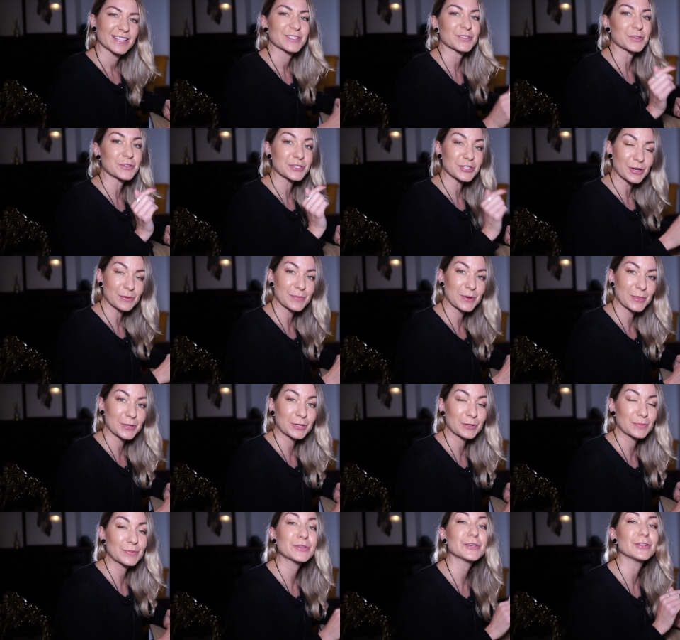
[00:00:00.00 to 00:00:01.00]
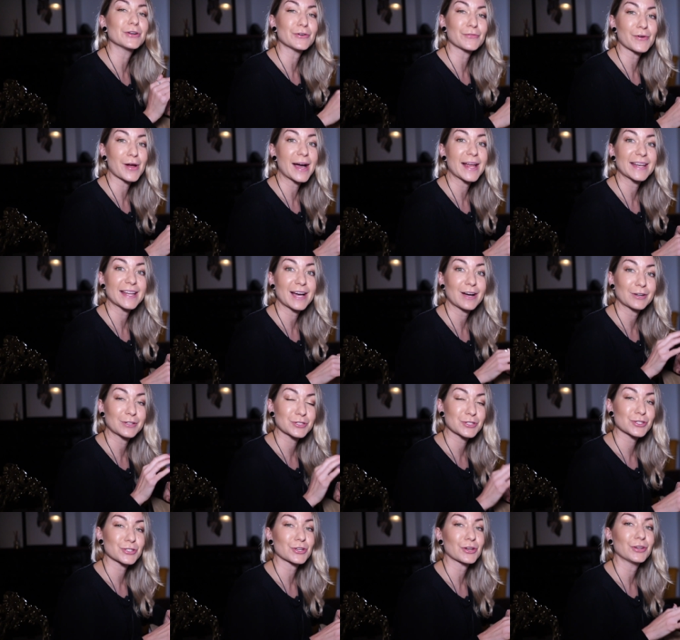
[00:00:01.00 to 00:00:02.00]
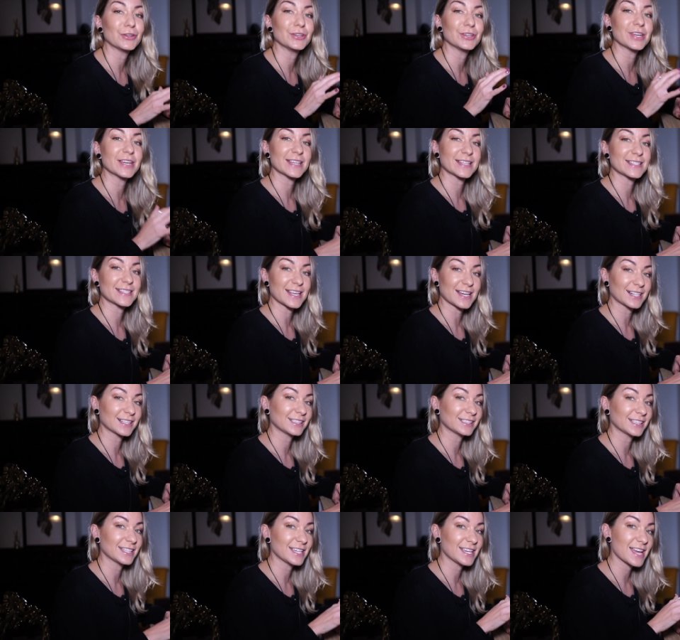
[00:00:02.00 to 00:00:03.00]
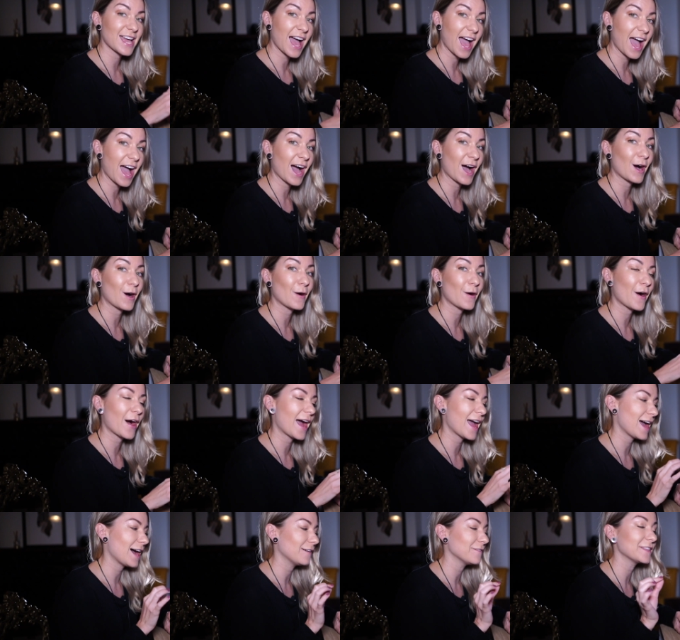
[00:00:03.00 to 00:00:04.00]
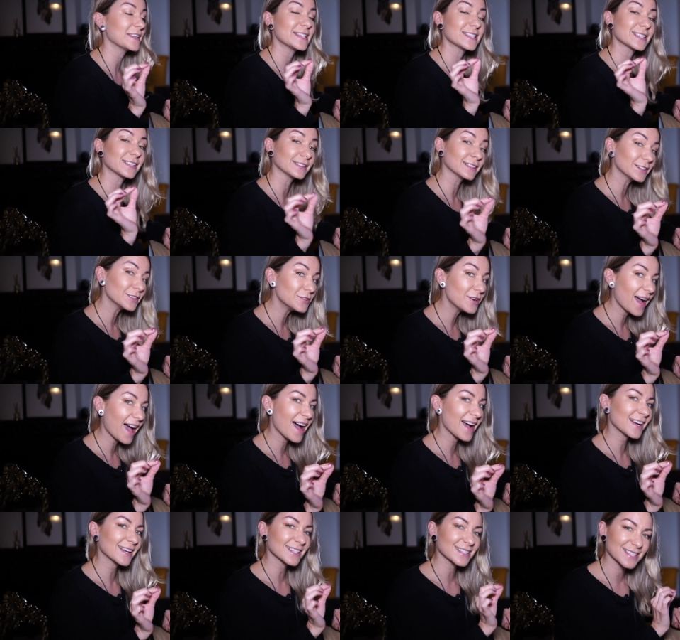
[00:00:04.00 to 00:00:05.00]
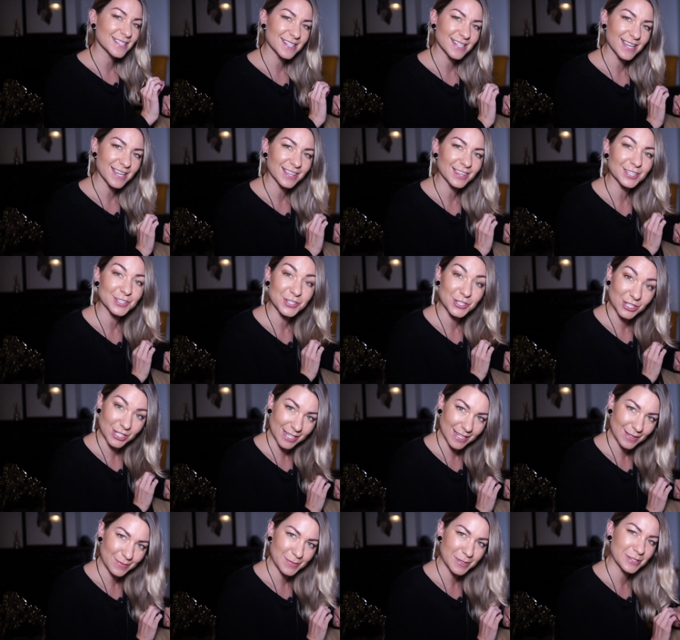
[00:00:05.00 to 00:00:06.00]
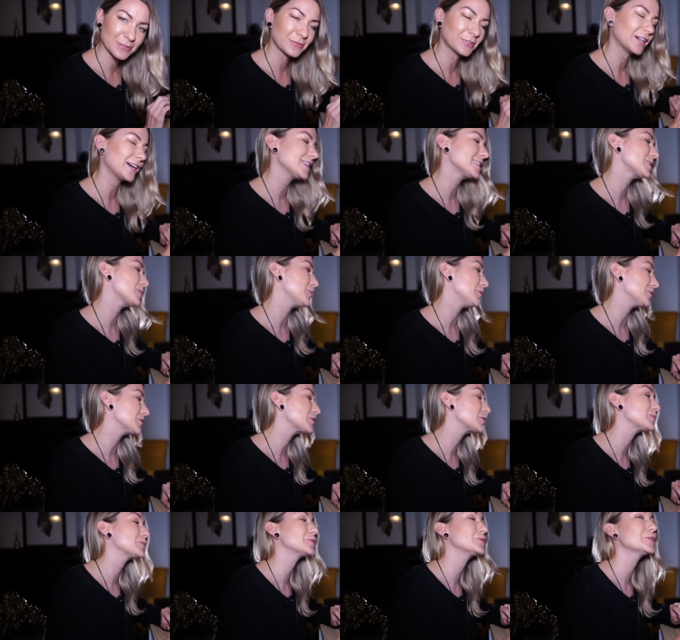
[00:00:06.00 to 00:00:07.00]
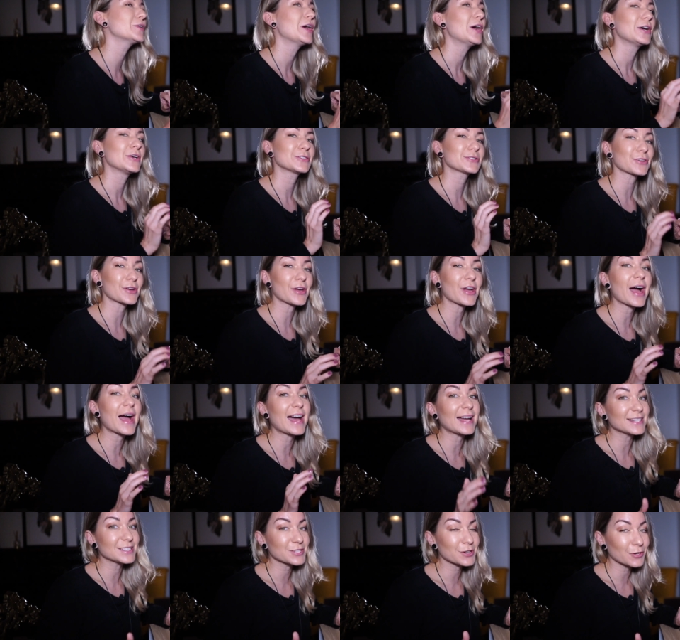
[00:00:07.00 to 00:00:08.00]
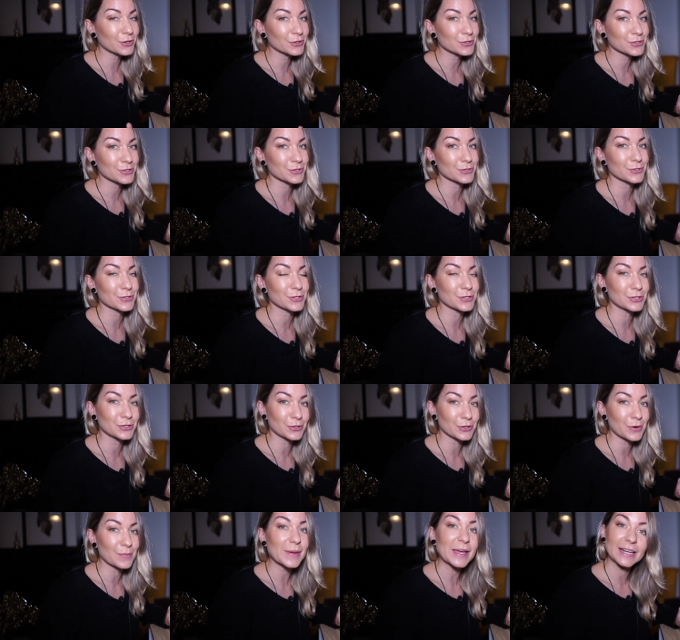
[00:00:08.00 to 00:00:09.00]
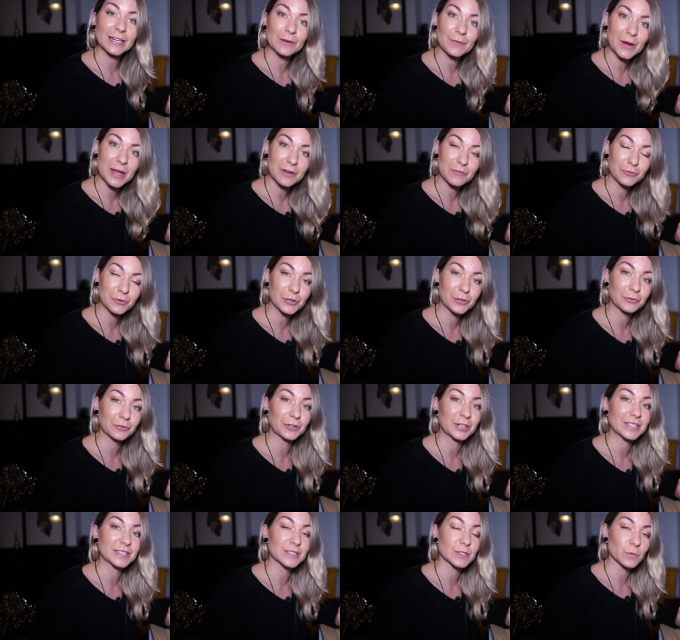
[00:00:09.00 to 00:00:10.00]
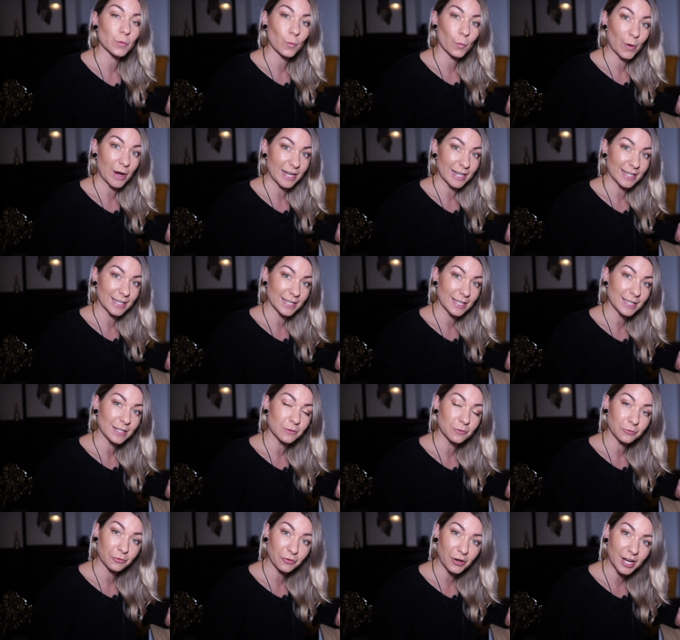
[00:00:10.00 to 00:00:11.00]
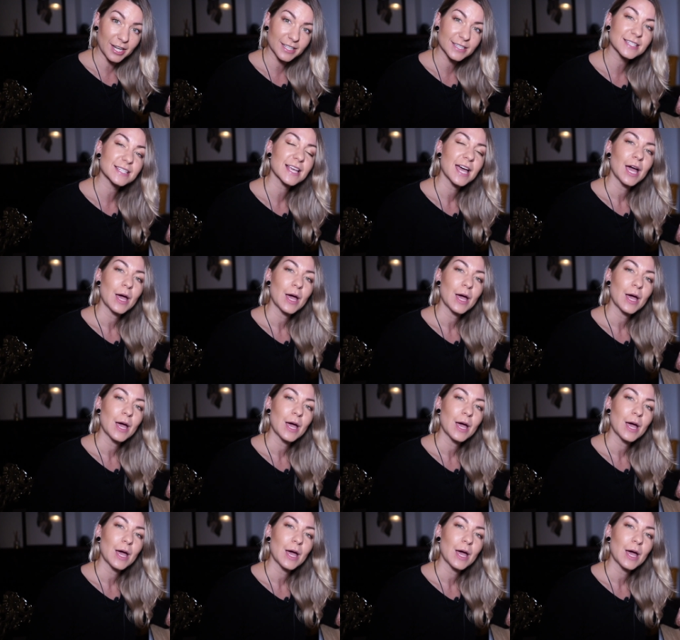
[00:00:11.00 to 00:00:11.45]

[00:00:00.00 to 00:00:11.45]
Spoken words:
So I'll jump on the computer right now and show you exactly how I have these little hacks to get the cheapest flights possible. So I had to go to Europe anyway for a friend's wedding in France,